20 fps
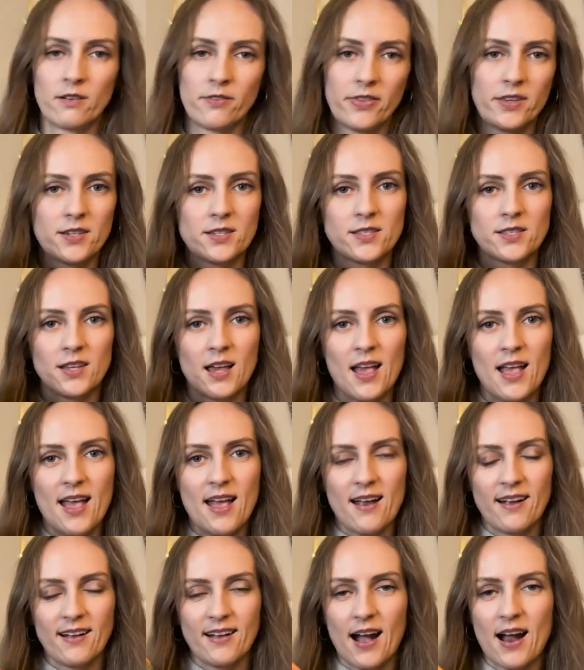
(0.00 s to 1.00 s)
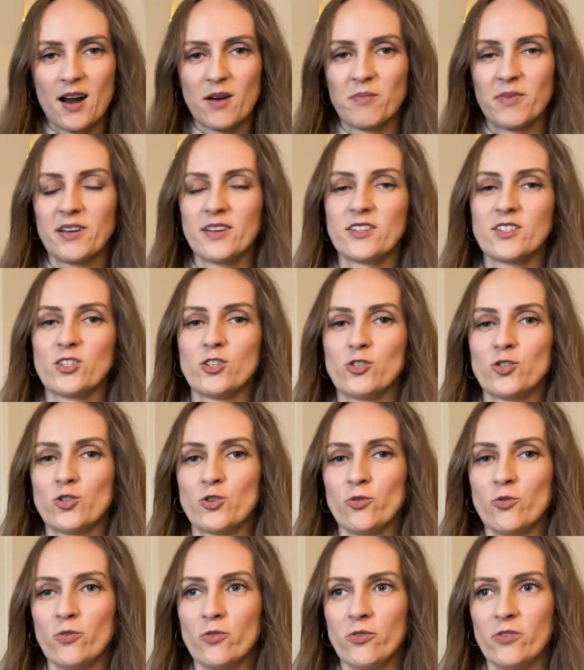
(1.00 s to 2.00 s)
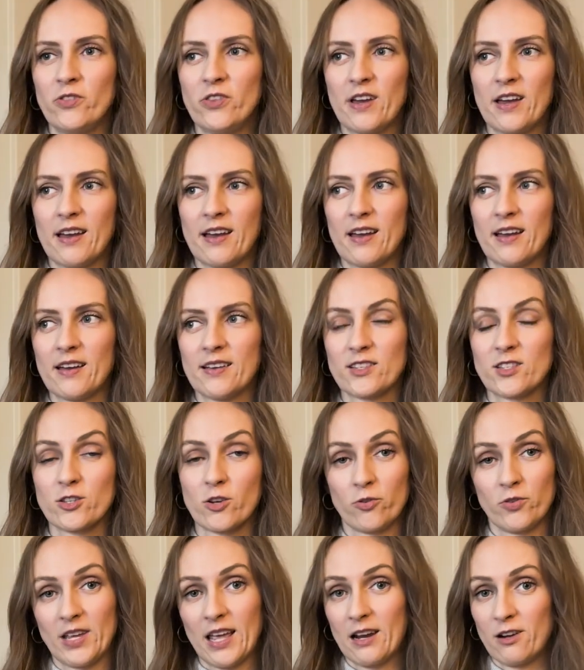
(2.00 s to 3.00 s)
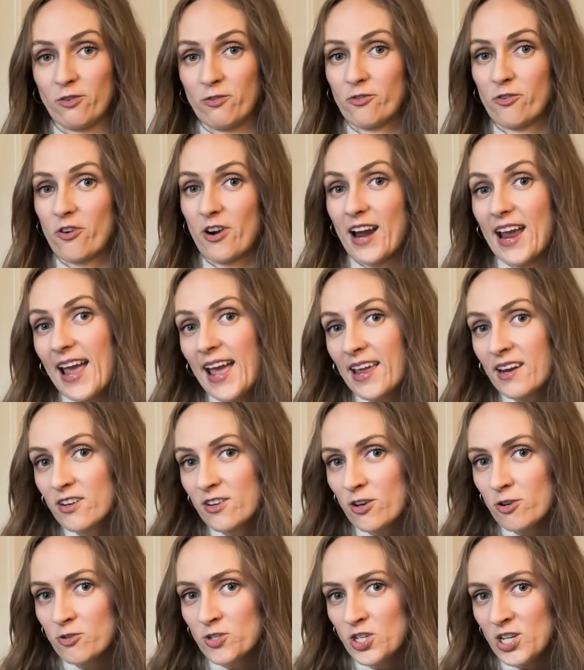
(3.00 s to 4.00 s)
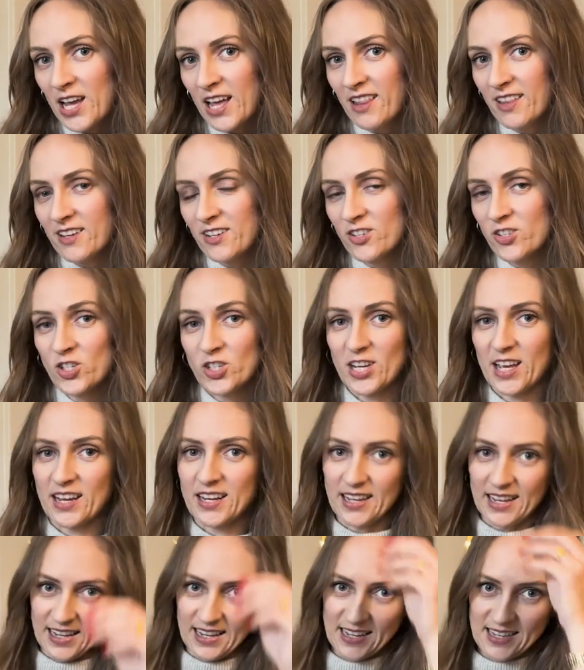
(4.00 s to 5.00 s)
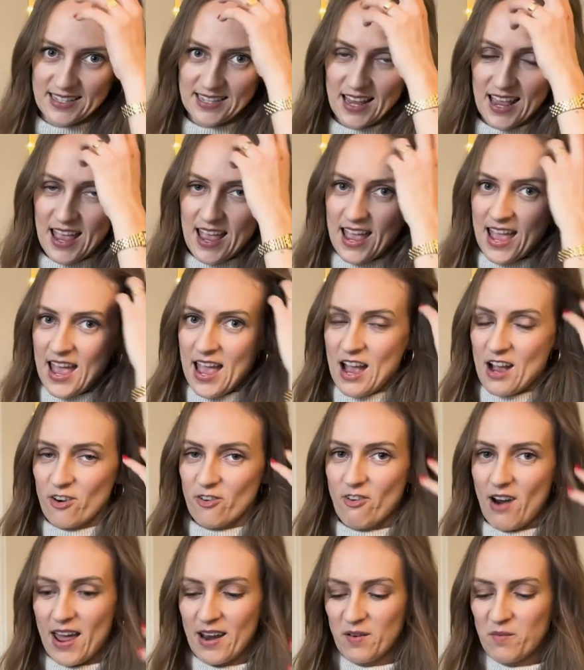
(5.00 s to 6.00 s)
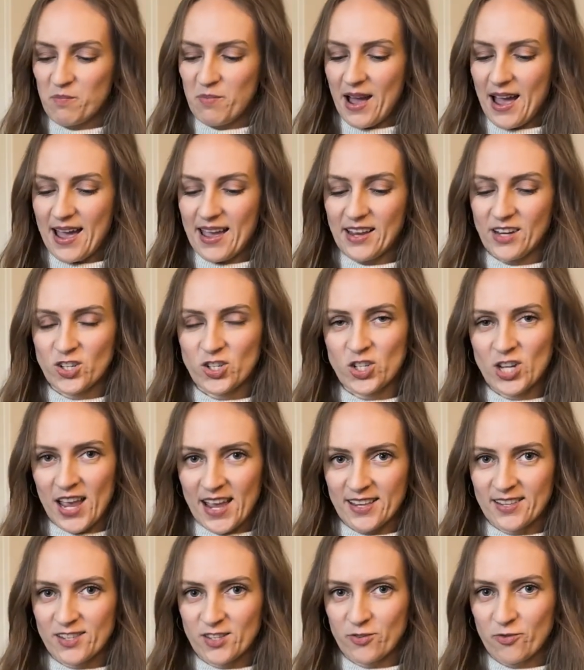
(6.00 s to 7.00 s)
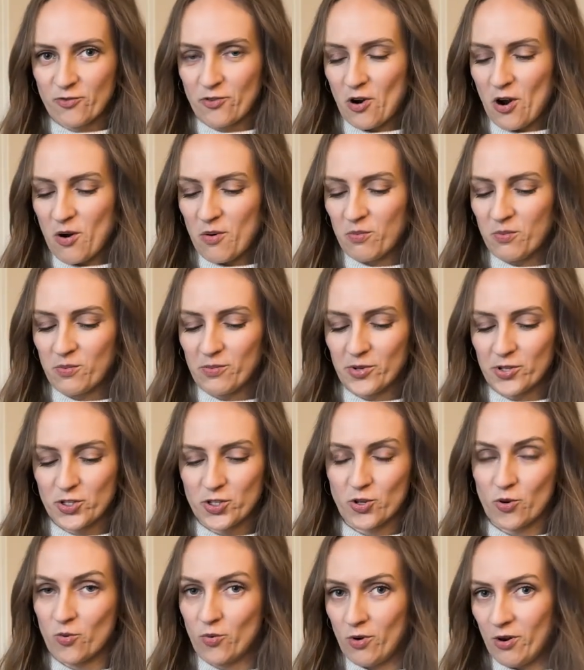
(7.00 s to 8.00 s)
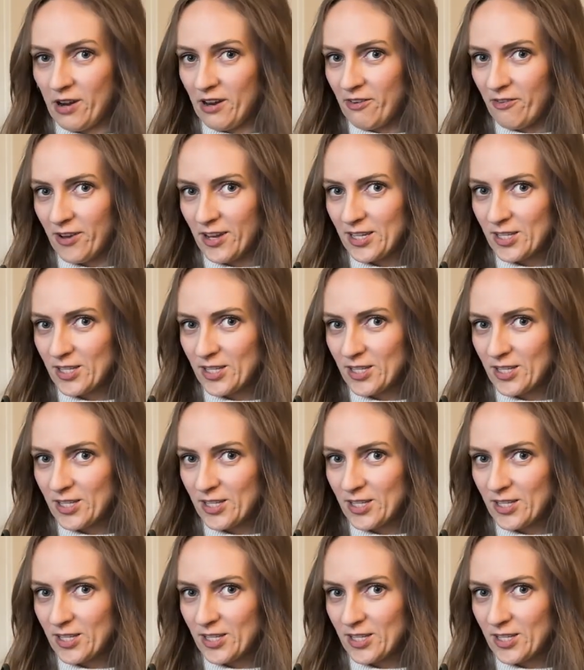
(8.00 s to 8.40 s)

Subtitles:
This garment to the So Yellow for Endo challenge that is run by Jess from So What If I